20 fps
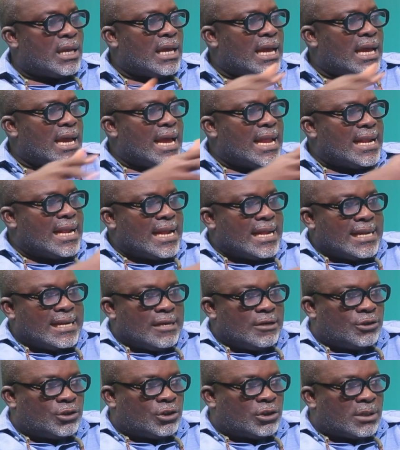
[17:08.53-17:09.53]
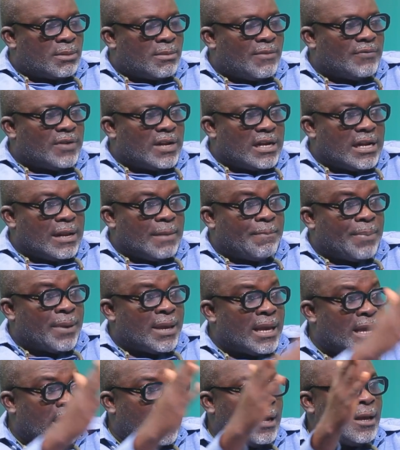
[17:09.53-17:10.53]
And then some of them they
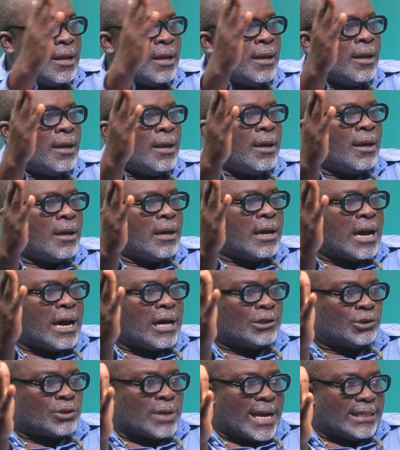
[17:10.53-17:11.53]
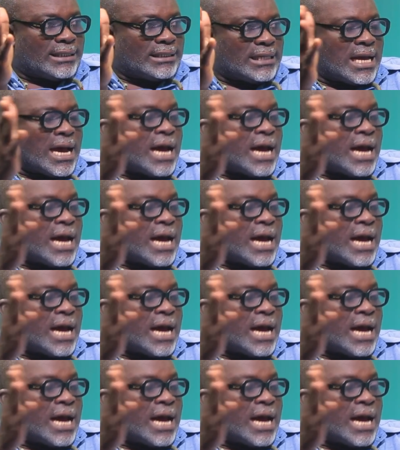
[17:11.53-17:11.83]
pay outright.